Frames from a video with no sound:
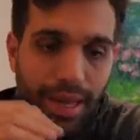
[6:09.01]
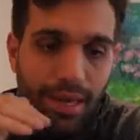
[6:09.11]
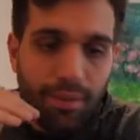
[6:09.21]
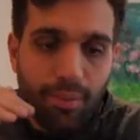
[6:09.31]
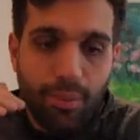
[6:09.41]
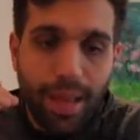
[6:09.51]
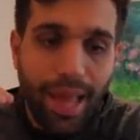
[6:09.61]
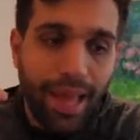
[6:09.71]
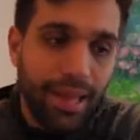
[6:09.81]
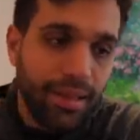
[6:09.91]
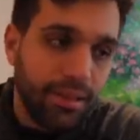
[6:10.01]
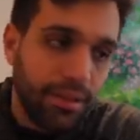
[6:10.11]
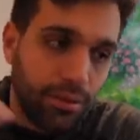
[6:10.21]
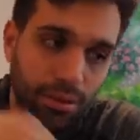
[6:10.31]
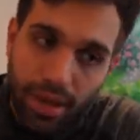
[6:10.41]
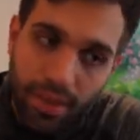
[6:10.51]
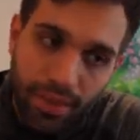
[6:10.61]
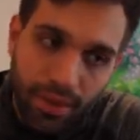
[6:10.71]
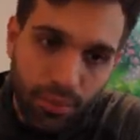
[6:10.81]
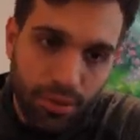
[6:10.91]
and paying the
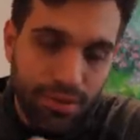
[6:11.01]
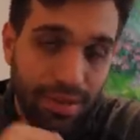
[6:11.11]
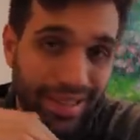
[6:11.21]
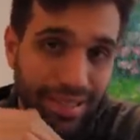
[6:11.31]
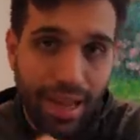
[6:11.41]
rent that was like